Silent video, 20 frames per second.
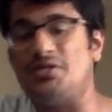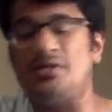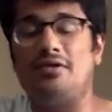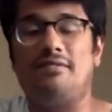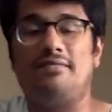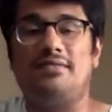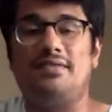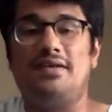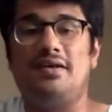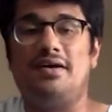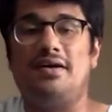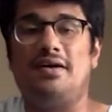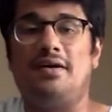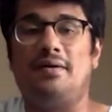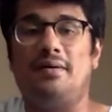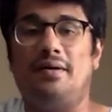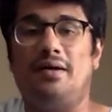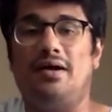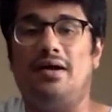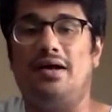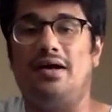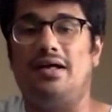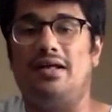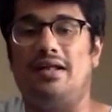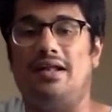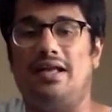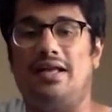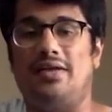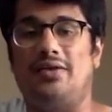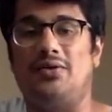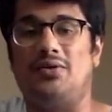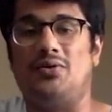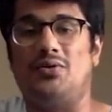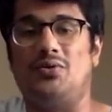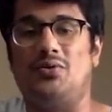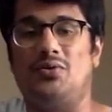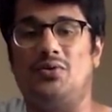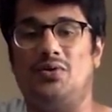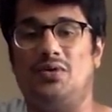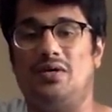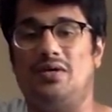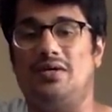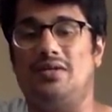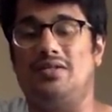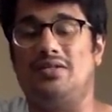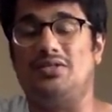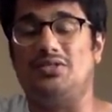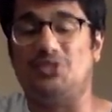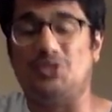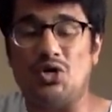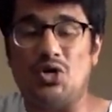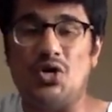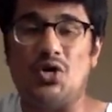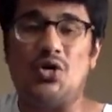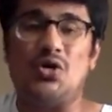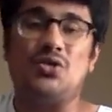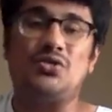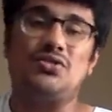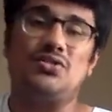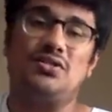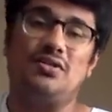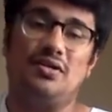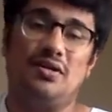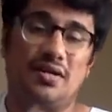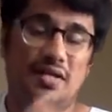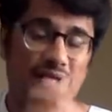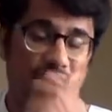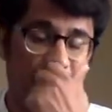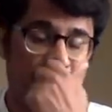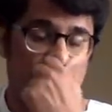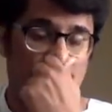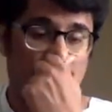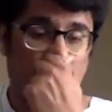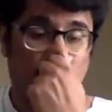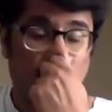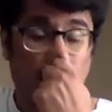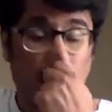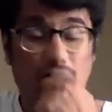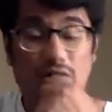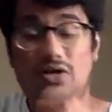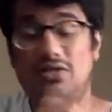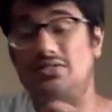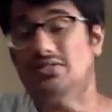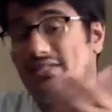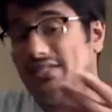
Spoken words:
Do join my classes for the better exploration of the